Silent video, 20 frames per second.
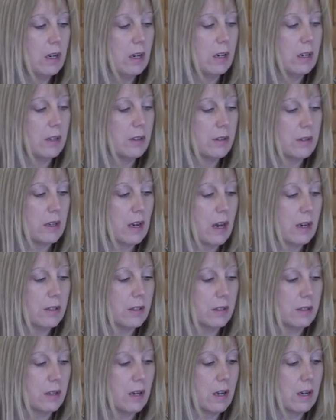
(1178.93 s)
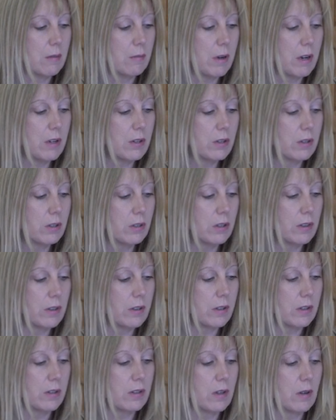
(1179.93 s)
is the Access Hana module, and
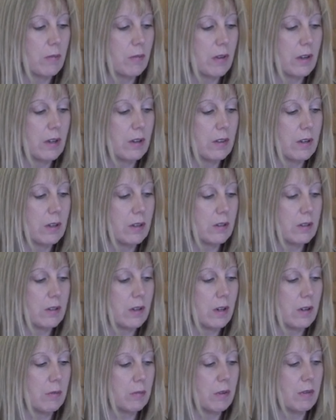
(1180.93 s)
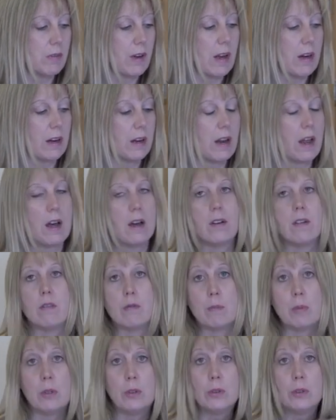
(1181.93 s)
this is something that's provided out
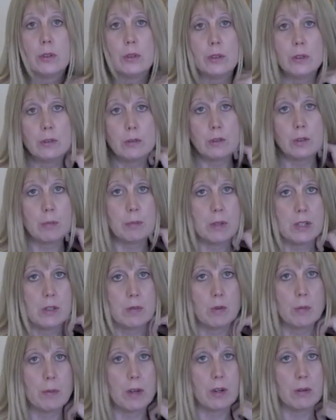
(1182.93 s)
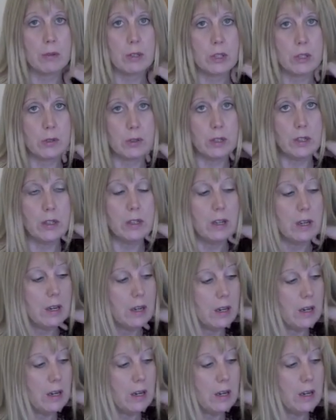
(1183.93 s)
of Boulder from Peaceful Metta Retreat.